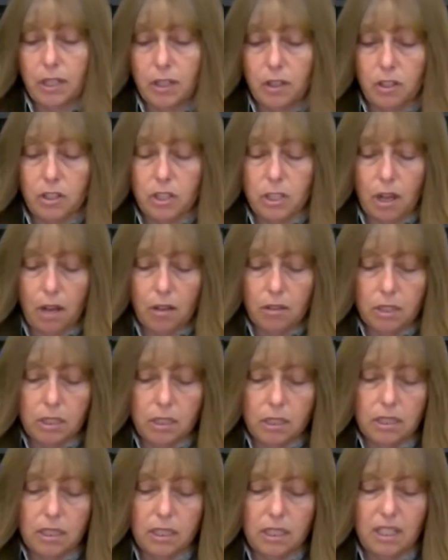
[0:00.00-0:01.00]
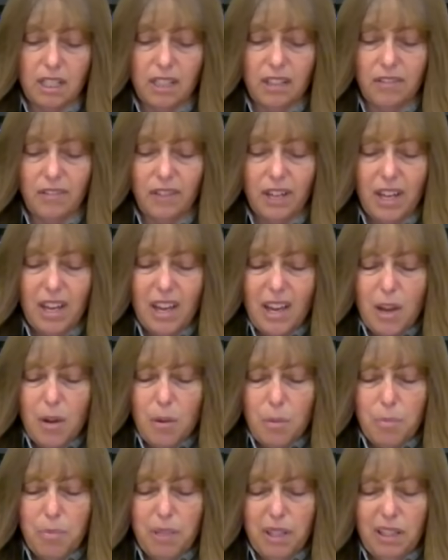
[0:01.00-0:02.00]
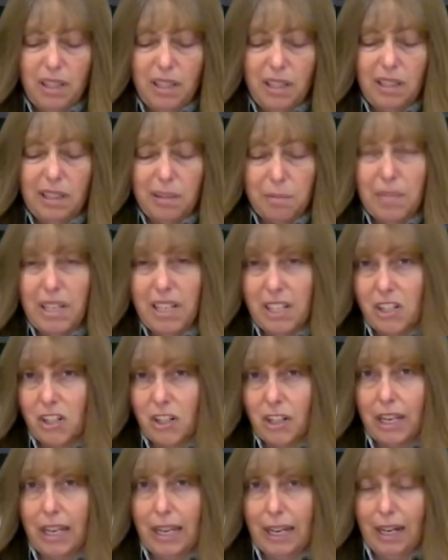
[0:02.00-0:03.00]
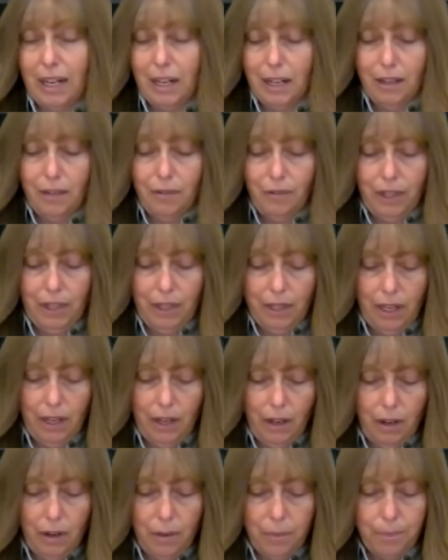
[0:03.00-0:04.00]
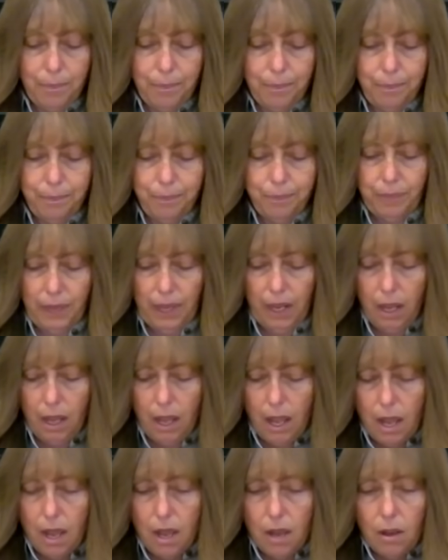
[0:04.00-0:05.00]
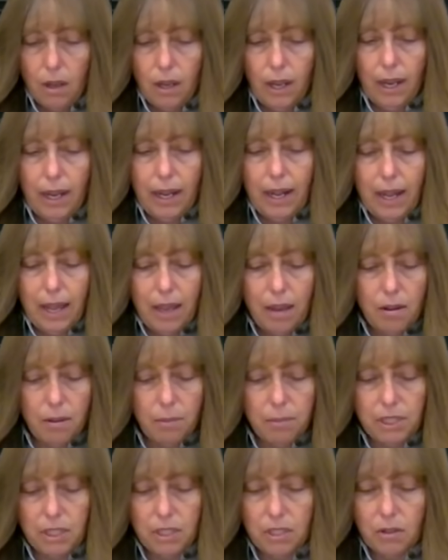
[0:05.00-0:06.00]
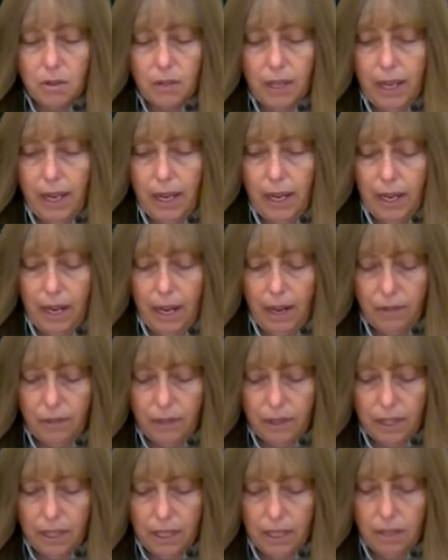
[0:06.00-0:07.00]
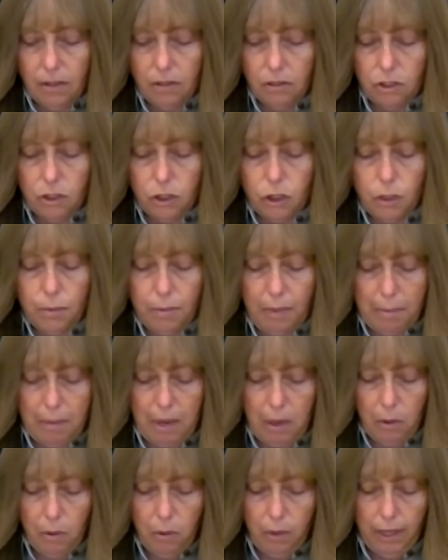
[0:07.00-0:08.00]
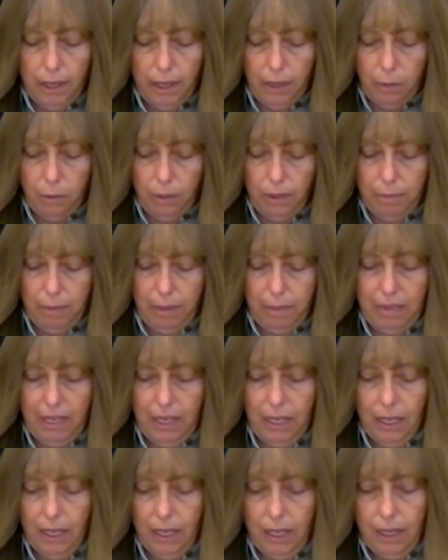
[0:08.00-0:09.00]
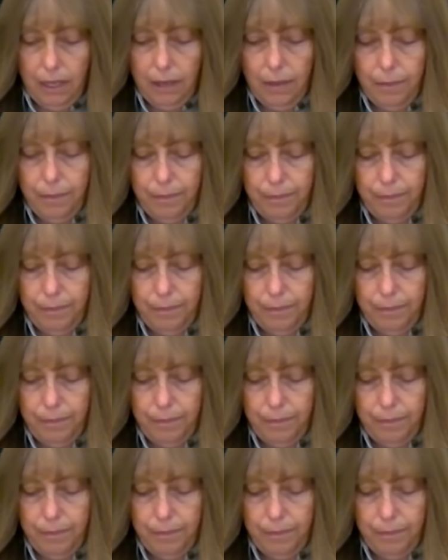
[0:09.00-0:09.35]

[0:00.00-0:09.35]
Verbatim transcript: in your sauces and stuff, but make sure you get enough in there. Okay, now I'm just going to add everything else to my bowl here with my meat in it.